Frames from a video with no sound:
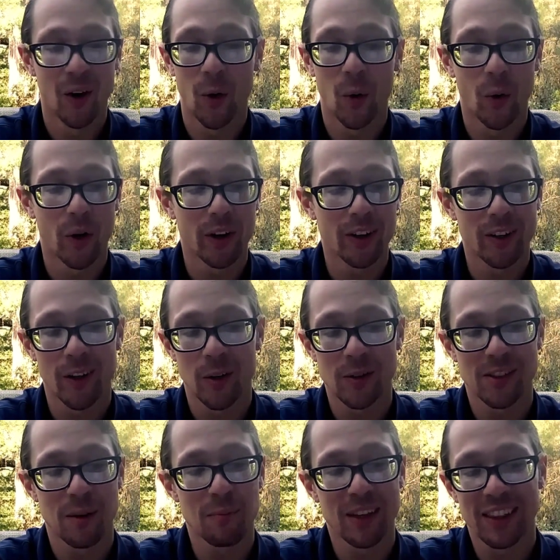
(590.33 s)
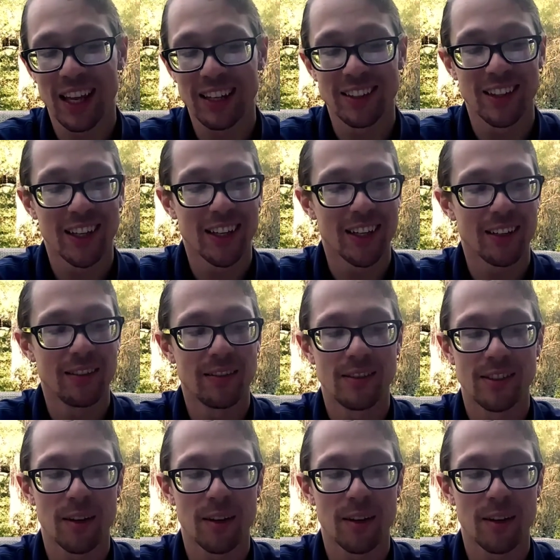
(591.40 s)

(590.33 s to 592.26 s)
or, something they did,